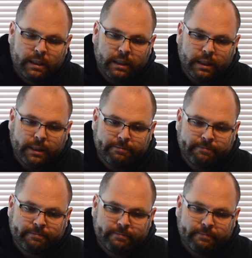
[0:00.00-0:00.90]

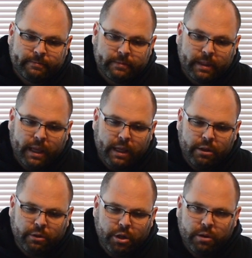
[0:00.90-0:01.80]
And
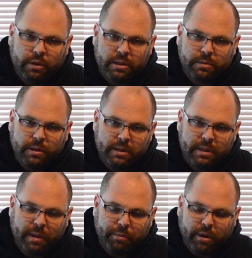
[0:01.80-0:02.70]
you'll notice when you
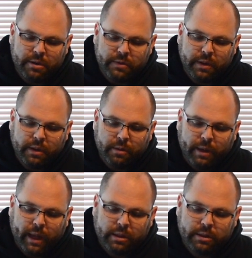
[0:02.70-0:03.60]
see my brother's video,
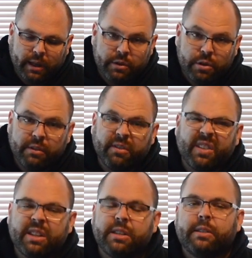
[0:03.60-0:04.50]
we actually have 2 different
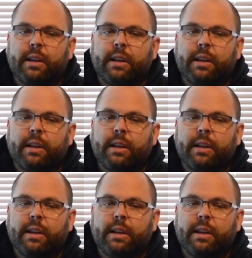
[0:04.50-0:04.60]
vintages.